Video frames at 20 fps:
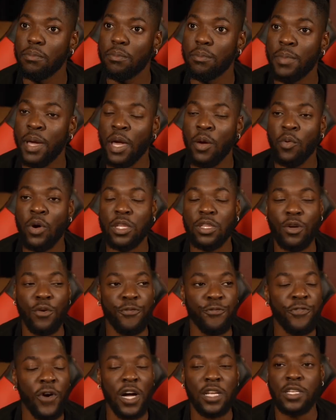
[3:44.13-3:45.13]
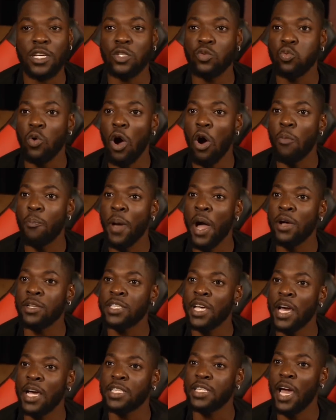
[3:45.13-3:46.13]
Man, what the fuck, this roll
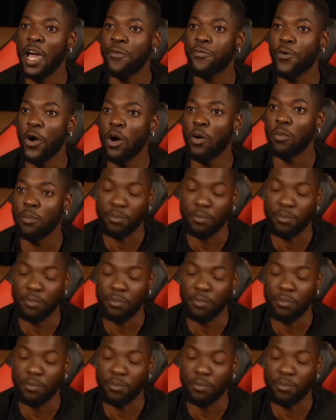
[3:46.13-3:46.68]
bounce ass afro?